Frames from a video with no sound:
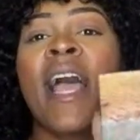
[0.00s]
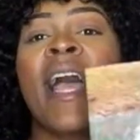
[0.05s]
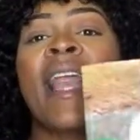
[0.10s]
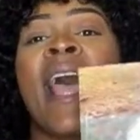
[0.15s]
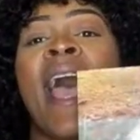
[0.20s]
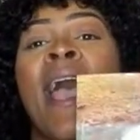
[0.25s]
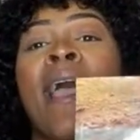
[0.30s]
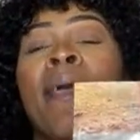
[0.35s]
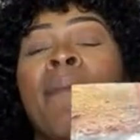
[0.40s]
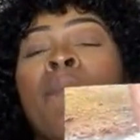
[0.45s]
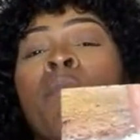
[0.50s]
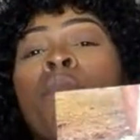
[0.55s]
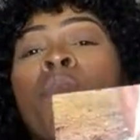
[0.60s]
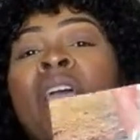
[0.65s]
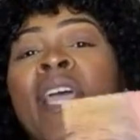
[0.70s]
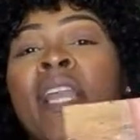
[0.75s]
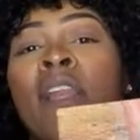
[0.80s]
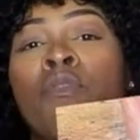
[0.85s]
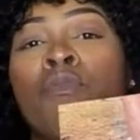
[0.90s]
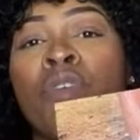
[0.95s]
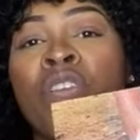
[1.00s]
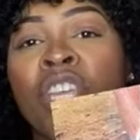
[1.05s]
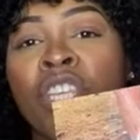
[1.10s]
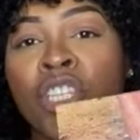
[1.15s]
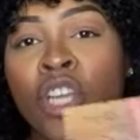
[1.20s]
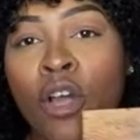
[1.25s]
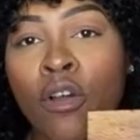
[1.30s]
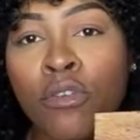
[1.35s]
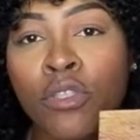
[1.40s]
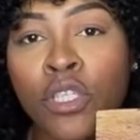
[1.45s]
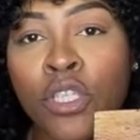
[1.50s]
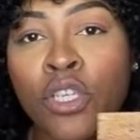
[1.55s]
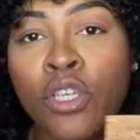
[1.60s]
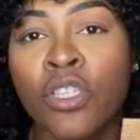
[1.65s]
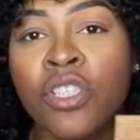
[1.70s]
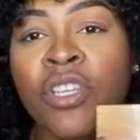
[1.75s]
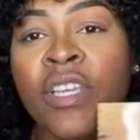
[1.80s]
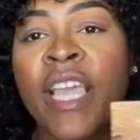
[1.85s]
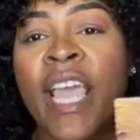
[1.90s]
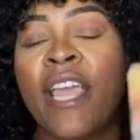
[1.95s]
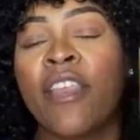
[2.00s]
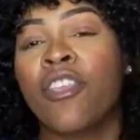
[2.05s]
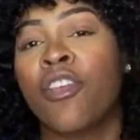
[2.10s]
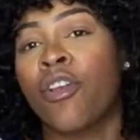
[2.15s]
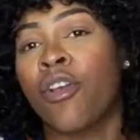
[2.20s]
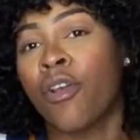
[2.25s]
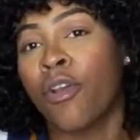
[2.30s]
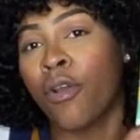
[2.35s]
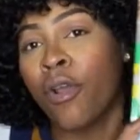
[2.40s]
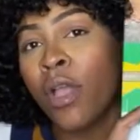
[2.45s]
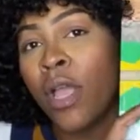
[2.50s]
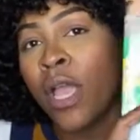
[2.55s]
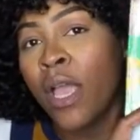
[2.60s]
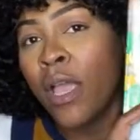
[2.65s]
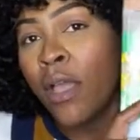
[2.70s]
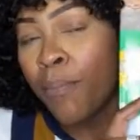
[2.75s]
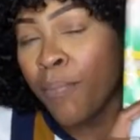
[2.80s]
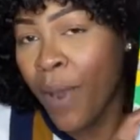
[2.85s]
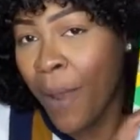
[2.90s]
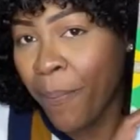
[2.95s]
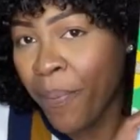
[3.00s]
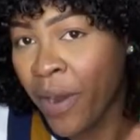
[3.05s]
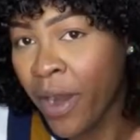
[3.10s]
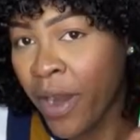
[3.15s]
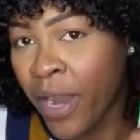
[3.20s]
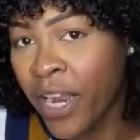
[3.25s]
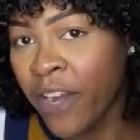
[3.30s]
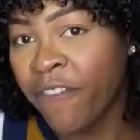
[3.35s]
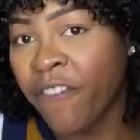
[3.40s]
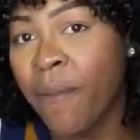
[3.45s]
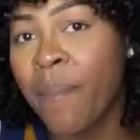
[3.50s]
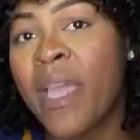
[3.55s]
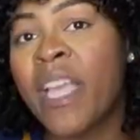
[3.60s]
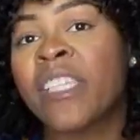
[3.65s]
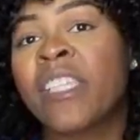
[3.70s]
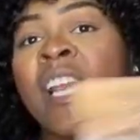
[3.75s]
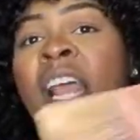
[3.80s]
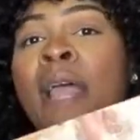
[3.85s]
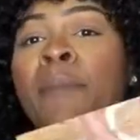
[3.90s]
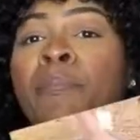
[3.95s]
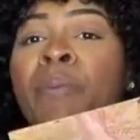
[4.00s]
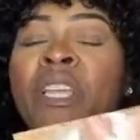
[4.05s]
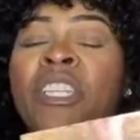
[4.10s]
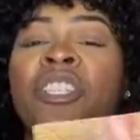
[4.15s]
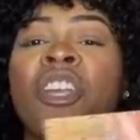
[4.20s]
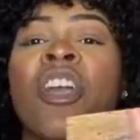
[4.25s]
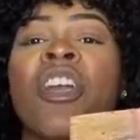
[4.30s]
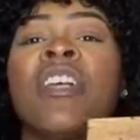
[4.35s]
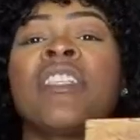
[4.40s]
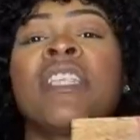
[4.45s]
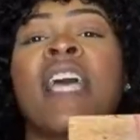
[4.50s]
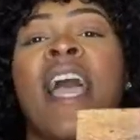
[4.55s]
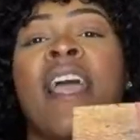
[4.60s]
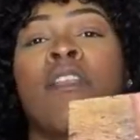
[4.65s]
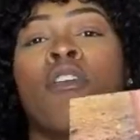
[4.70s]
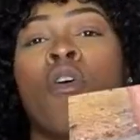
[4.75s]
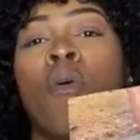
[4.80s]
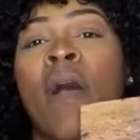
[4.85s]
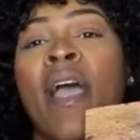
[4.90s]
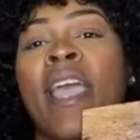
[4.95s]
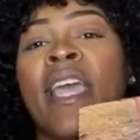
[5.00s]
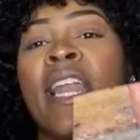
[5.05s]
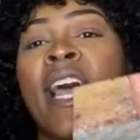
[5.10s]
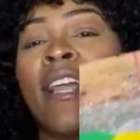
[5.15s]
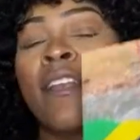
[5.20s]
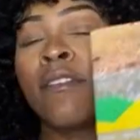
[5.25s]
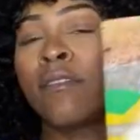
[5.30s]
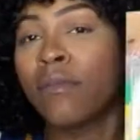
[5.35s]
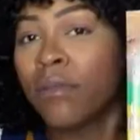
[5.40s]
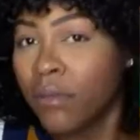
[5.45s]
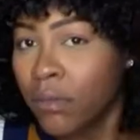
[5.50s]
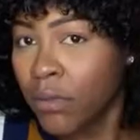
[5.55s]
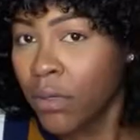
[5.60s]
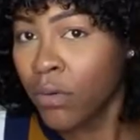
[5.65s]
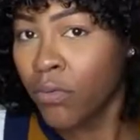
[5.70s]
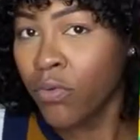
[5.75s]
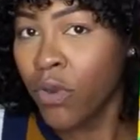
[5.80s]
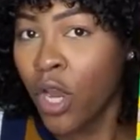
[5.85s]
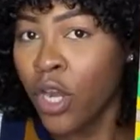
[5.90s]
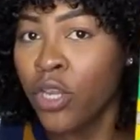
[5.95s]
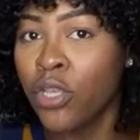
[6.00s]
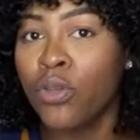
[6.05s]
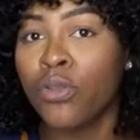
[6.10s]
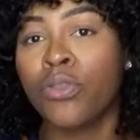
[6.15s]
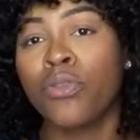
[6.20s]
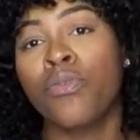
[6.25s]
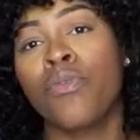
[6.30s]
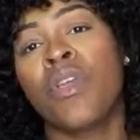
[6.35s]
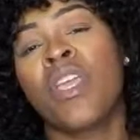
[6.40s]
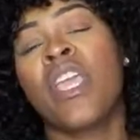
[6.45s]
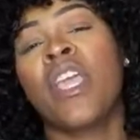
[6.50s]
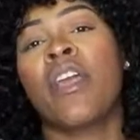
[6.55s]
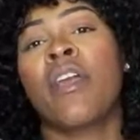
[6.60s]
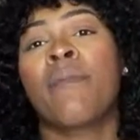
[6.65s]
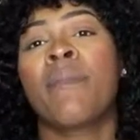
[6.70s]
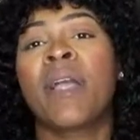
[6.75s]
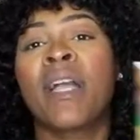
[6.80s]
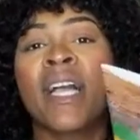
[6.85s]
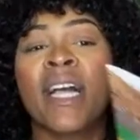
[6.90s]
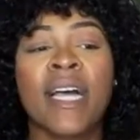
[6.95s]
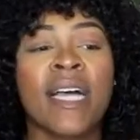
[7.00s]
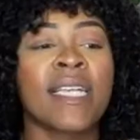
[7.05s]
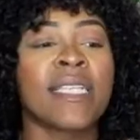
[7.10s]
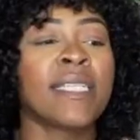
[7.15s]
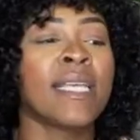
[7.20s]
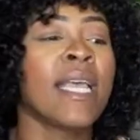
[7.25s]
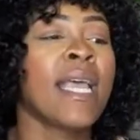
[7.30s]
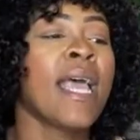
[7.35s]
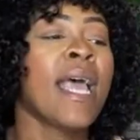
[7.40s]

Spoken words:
and I will reach out to you to get your proper information and pictures and go ahead and run you through here, because